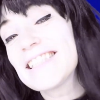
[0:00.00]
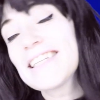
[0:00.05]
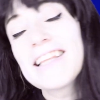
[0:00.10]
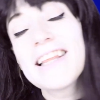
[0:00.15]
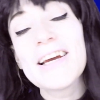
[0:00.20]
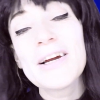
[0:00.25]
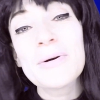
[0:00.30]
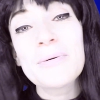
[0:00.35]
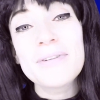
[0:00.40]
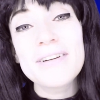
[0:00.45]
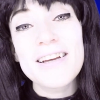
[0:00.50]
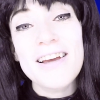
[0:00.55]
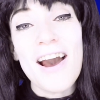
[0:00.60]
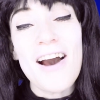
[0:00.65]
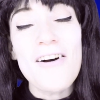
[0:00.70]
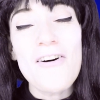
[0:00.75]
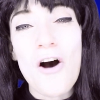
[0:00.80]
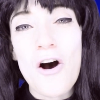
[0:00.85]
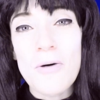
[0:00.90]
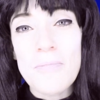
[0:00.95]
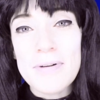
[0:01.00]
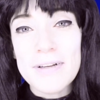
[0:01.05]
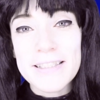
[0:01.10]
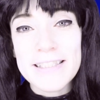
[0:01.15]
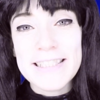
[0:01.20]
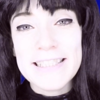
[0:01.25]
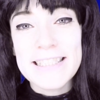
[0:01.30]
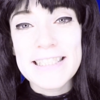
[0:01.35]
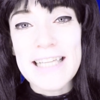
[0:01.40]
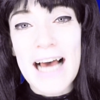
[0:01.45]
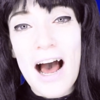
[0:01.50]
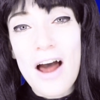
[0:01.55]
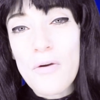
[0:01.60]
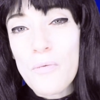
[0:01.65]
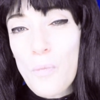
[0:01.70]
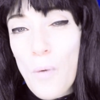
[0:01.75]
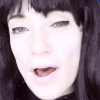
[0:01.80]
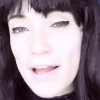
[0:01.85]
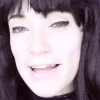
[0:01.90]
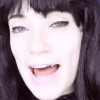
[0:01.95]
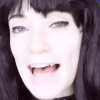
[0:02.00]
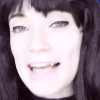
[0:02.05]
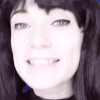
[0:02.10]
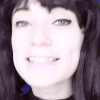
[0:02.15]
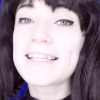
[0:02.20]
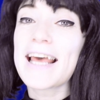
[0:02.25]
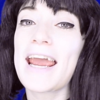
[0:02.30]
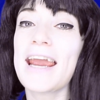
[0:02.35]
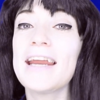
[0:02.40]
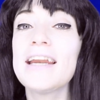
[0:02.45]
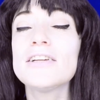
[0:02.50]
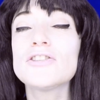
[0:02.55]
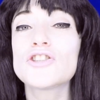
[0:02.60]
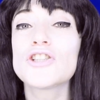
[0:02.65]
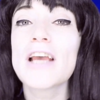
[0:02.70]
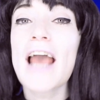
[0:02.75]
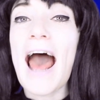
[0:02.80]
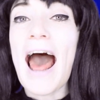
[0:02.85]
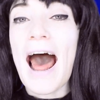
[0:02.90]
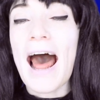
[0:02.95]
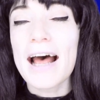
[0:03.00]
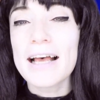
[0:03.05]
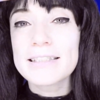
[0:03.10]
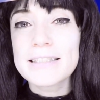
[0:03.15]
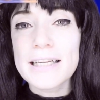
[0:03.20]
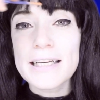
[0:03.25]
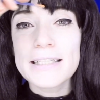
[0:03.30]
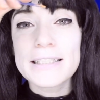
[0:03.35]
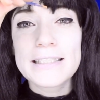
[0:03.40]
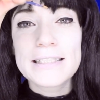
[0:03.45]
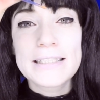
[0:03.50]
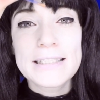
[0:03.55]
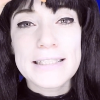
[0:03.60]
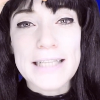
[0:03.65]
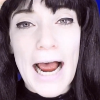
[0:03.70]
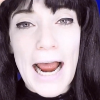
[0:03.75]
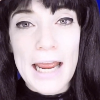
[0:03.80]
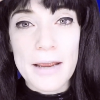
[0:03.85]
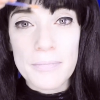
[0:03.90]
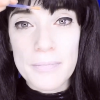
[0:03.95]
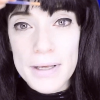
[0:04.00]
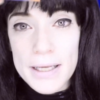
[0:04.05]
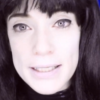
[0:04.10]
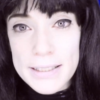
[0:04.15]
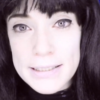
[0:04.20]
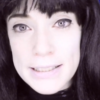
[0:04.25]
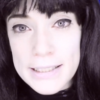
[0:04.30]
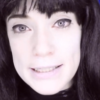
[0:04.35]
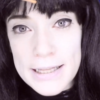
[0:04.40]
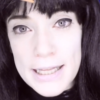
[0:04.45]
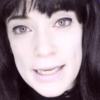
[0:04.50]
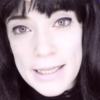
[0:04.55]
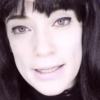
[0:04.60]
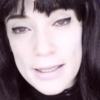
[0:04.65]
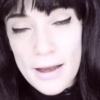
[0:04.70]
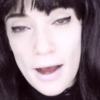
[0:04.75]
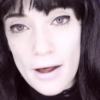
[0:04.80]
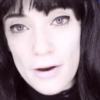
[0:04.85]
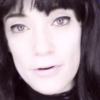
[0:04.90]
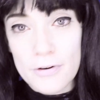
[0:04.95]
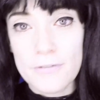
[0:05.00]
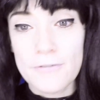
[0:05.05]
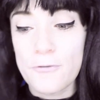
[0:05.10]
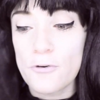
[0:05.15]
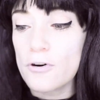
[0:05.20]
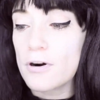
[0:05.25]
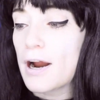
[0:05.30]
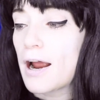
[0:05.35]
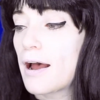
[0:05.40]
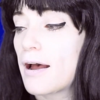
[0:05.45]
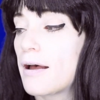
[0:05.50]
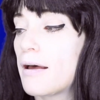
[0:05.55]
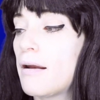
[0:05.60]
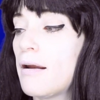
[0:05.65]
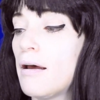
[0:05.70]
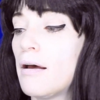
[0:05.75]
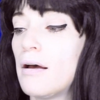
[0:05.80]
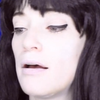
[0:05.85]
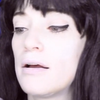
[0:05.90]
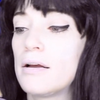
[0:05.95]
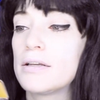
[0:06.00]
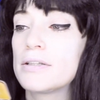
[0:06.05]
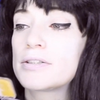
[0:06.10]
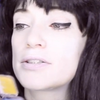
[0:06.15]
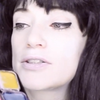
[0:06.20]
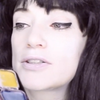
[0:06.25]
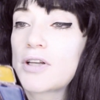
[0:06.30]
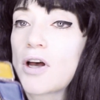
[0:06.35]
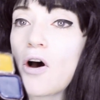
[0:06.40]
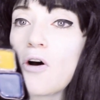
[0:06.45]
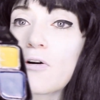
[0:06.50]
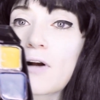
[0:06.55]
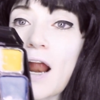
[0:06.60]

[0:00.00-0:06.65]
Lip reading: so there we go, almost done. One last thing, she has a diamond thing like on her forehead. So